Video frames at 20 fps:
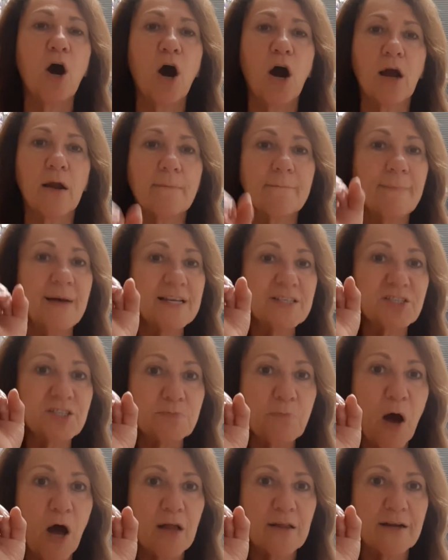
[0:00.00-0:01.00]
are much
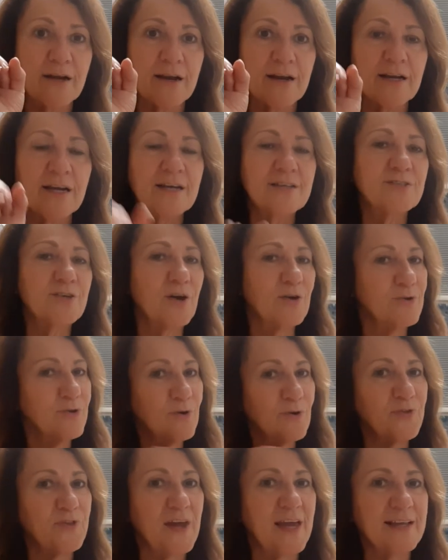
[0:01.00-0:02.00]
smaller. So
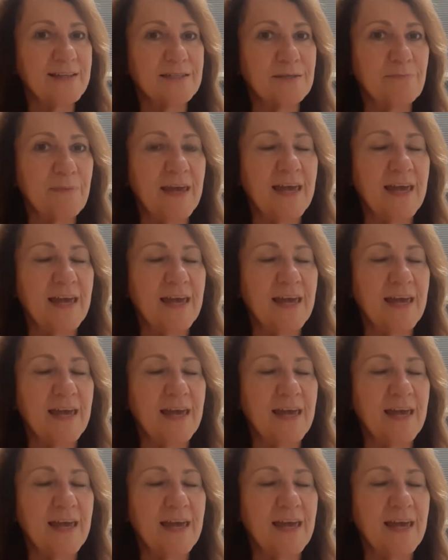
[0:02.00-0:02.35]
you think